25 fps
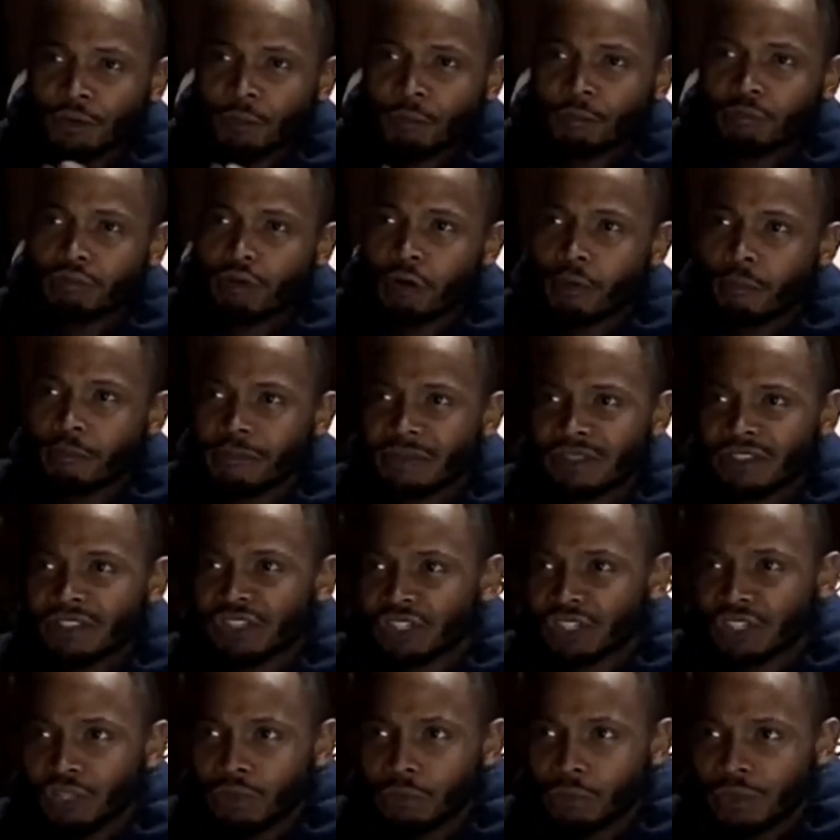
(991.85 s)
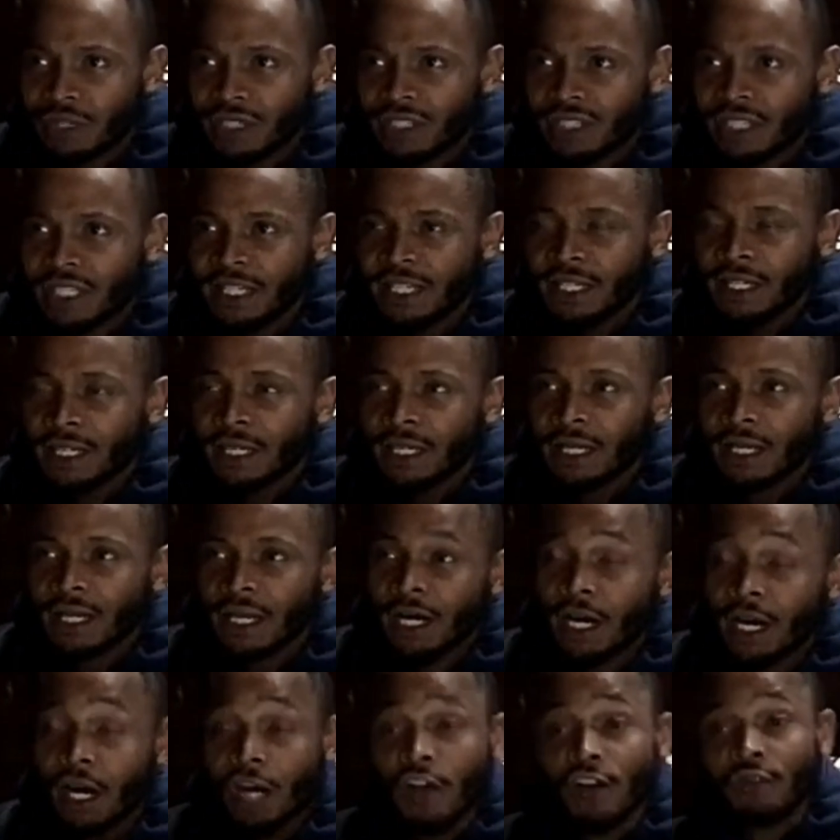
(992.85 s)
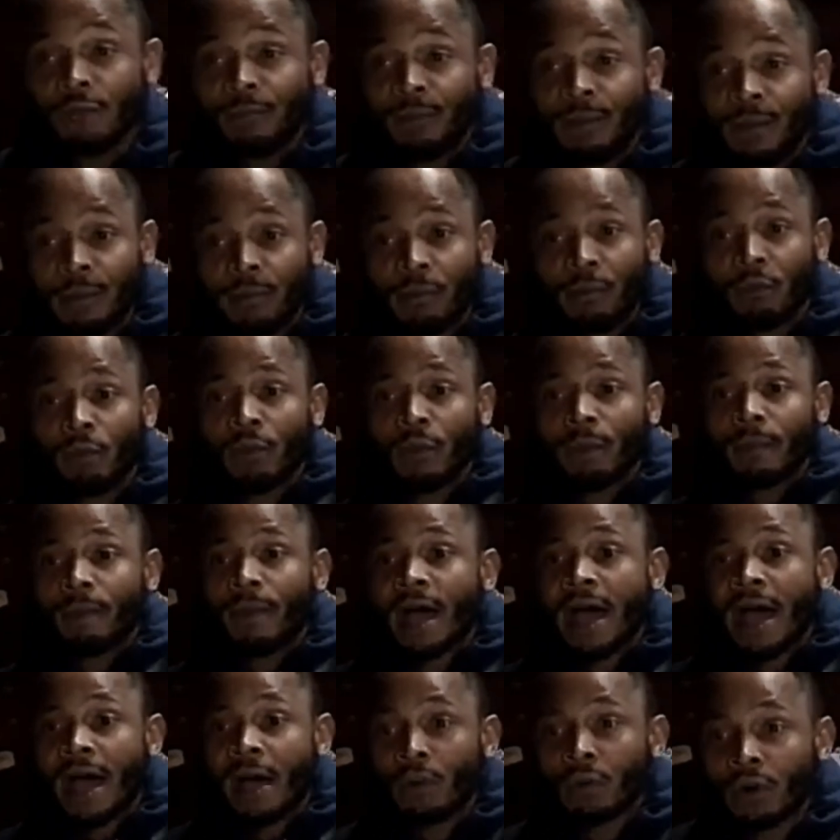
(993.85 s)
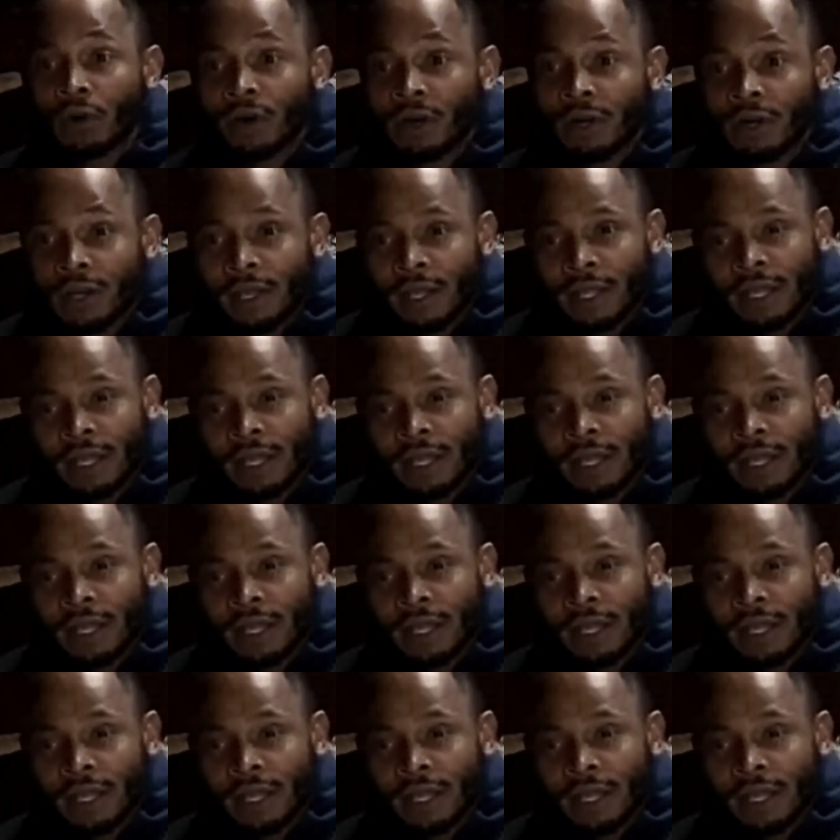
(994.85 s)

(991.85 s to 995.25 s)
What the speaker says: the promiscuity of people with power,